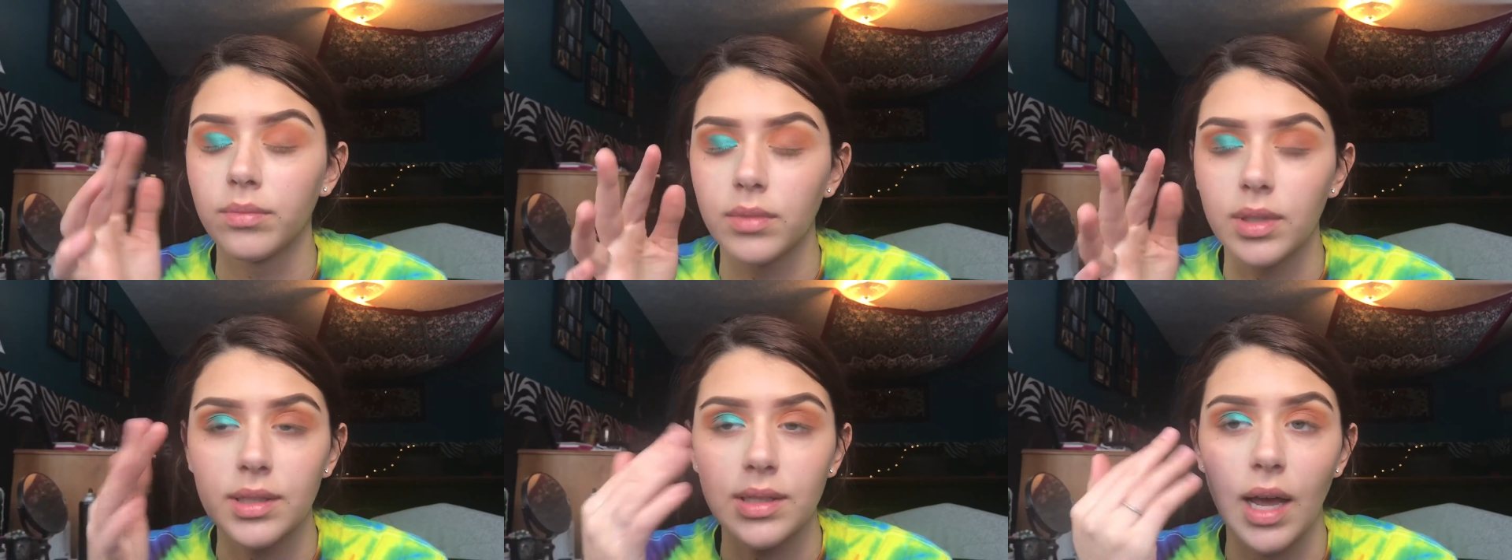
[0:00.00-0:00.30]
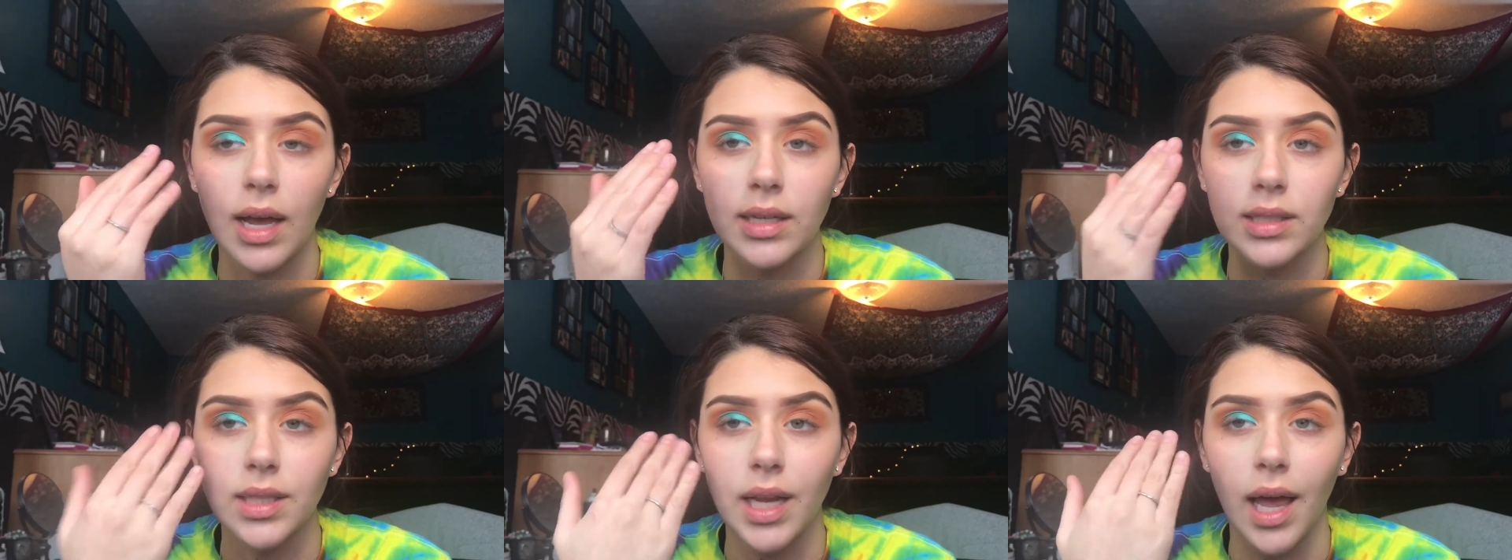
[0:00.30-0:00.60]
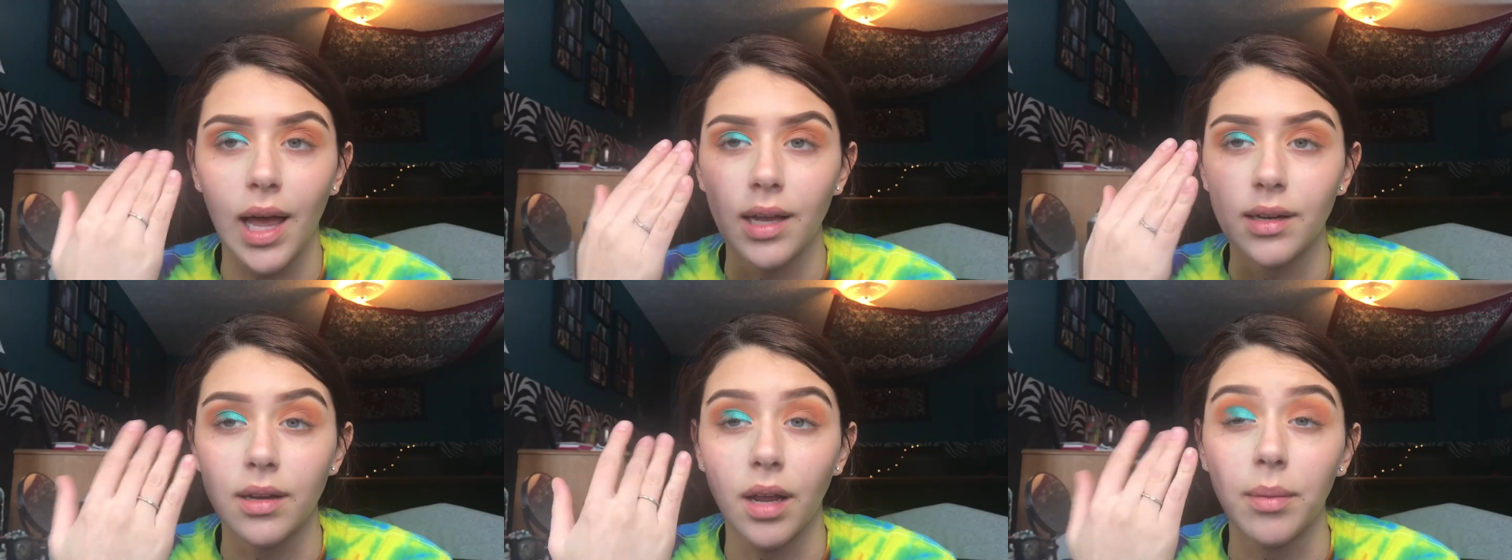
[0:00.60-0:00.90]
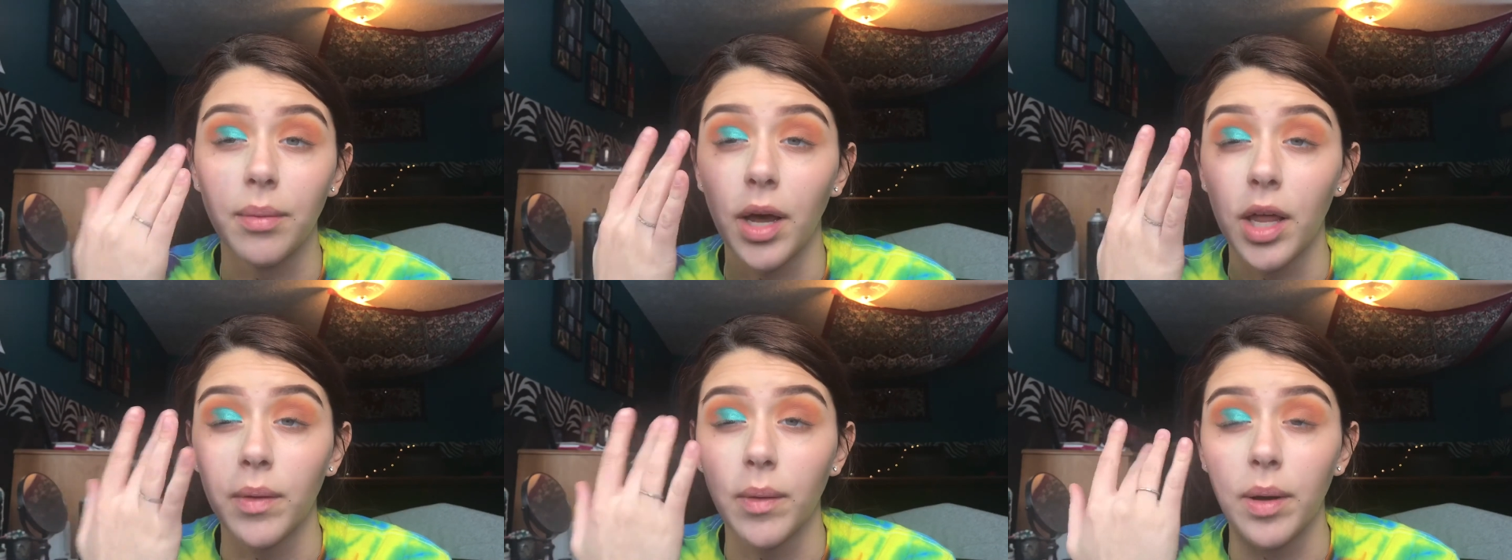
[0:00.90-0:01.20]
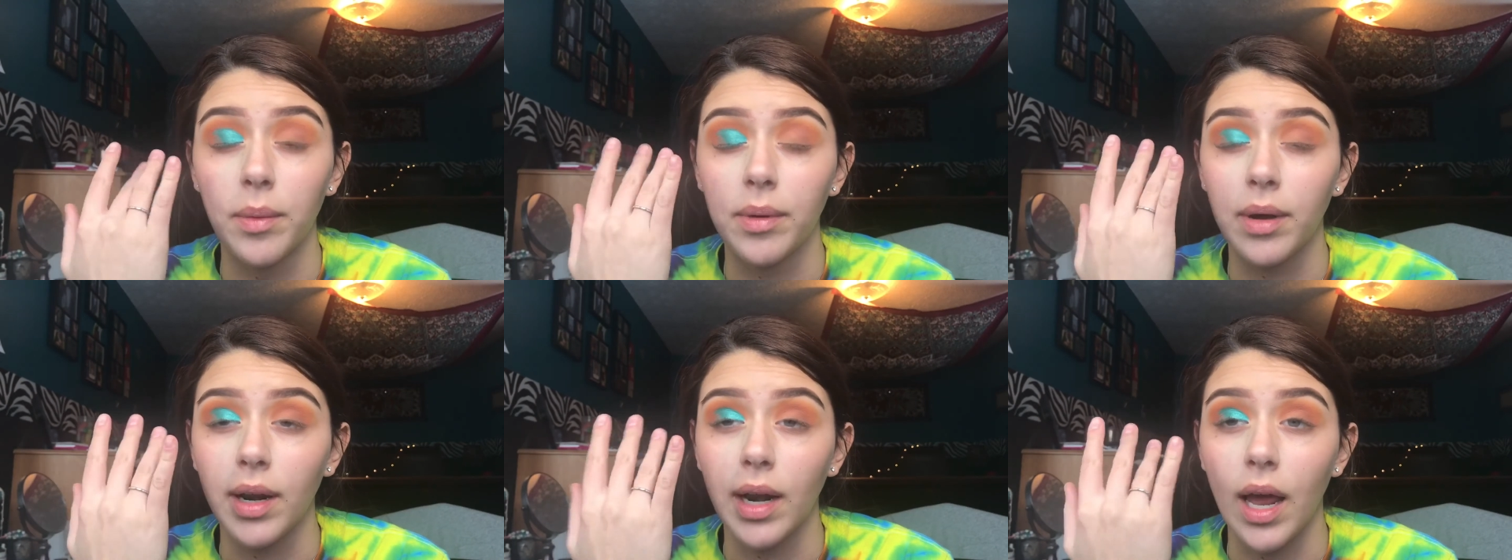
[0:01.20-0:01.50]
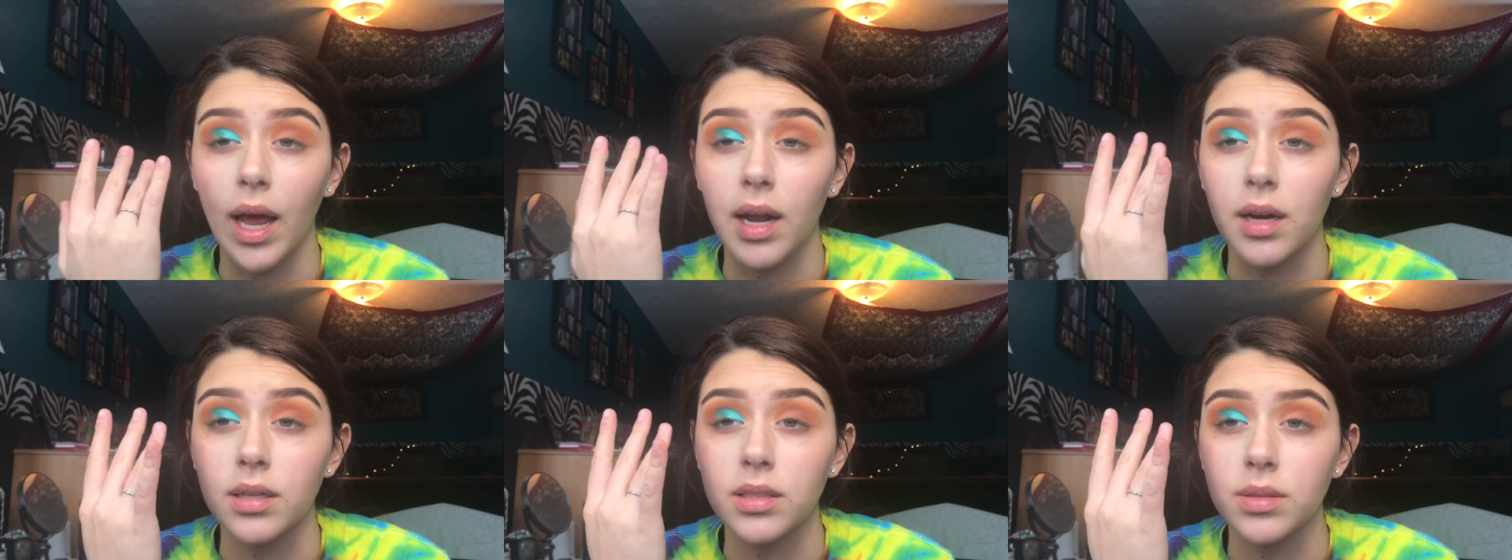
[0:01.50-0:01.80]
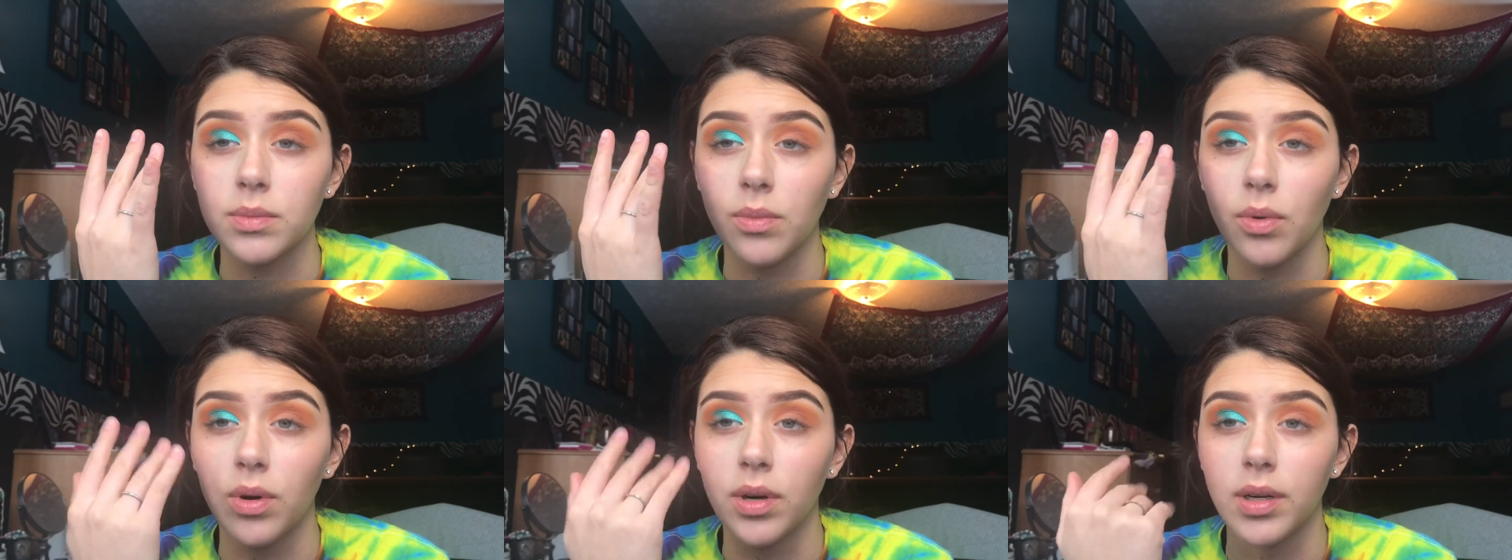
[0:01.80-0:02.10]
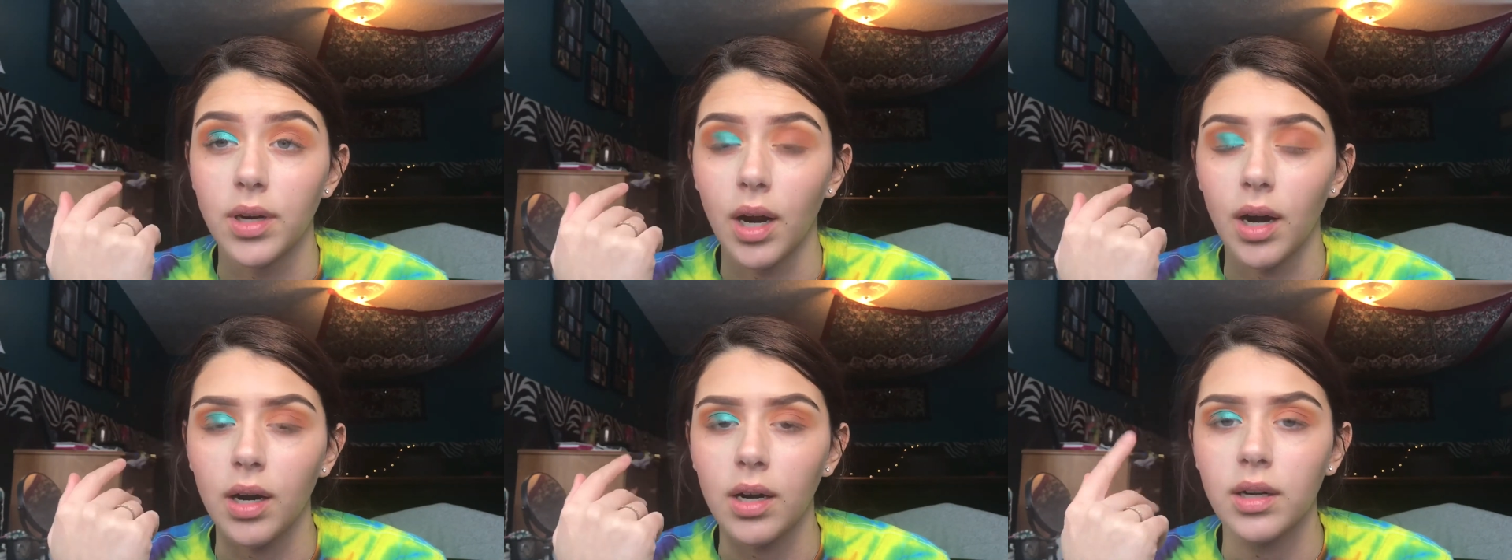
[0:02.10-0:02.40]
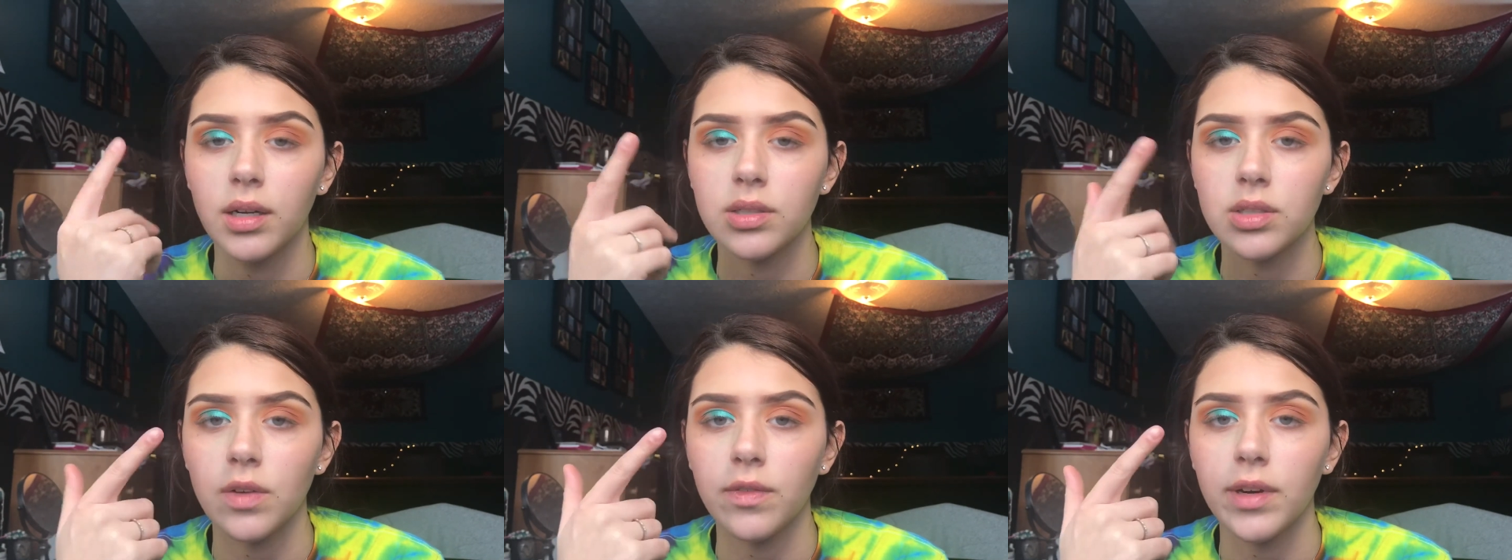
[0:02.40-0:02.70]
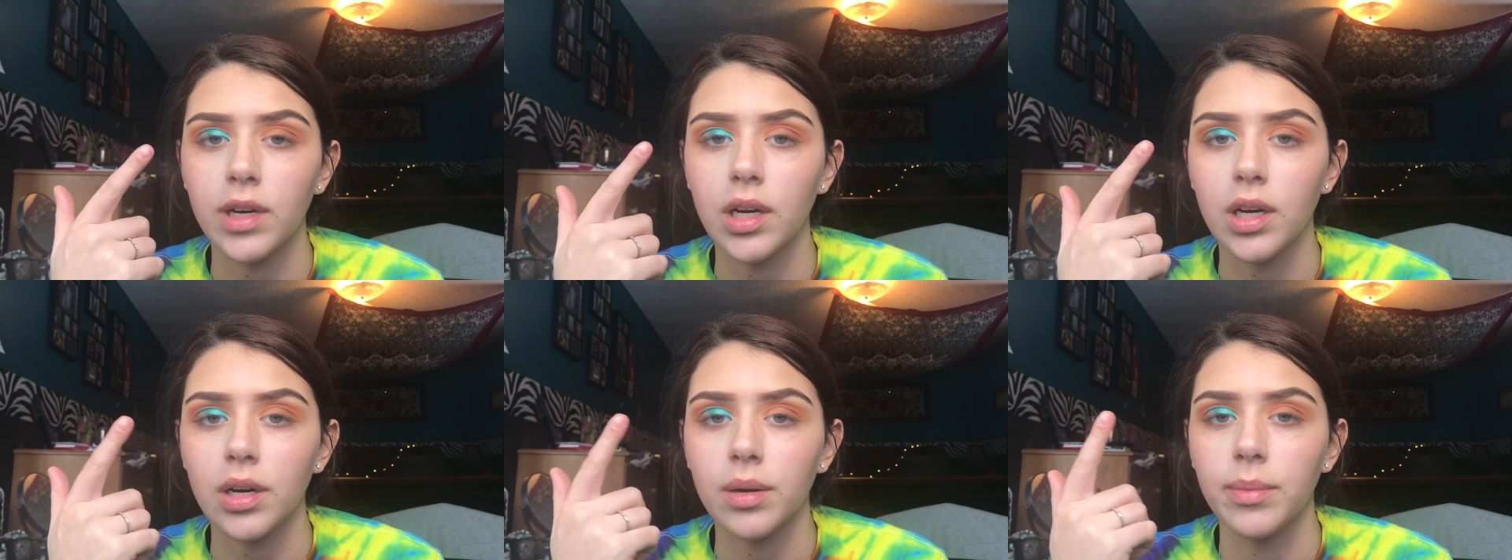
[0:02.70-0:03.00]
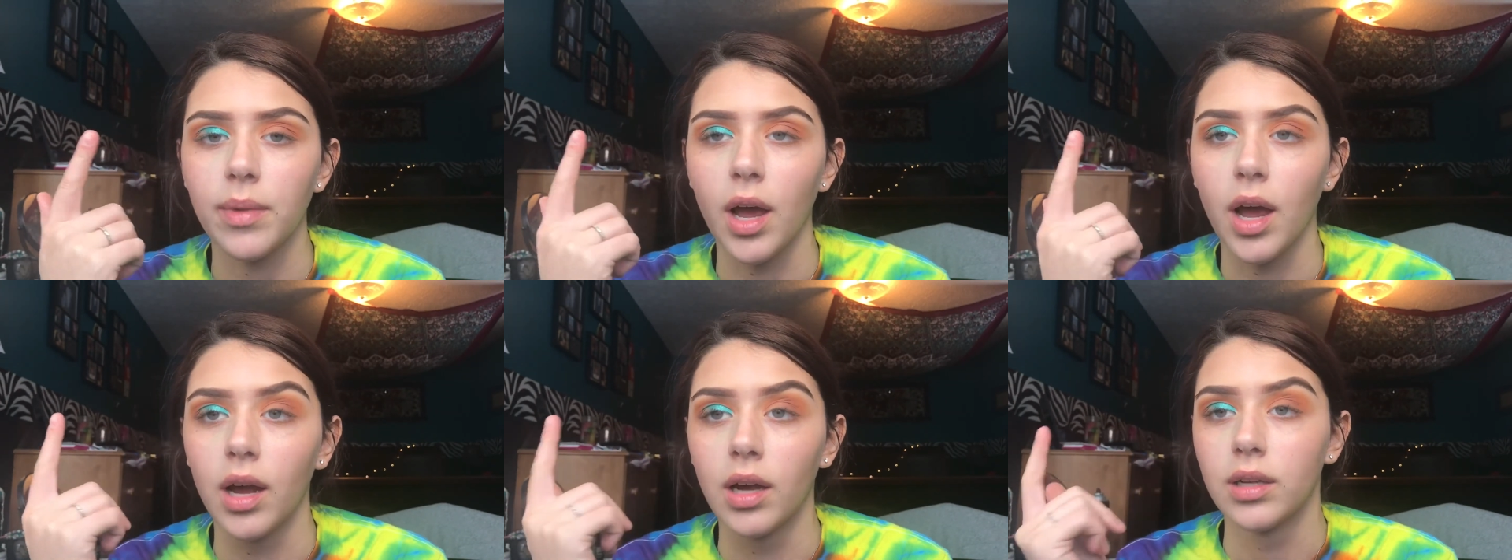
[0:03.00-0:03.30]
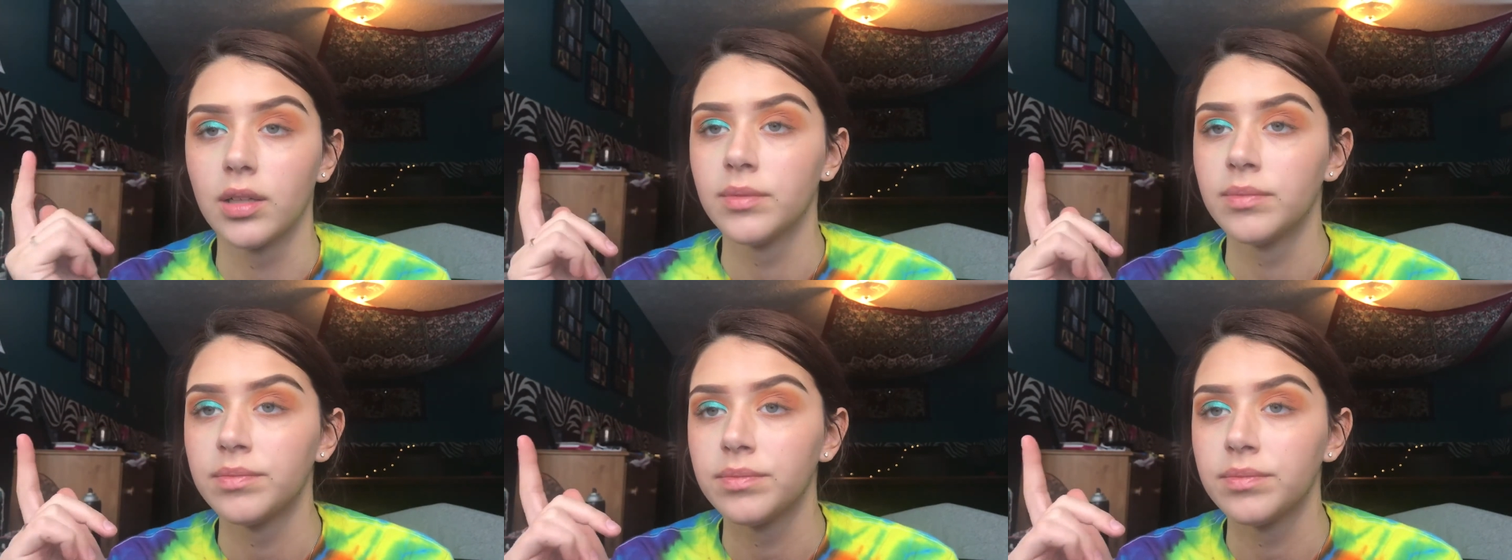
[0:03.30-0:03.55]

This side is not done, by the way. We're going to add some more darkness over here, but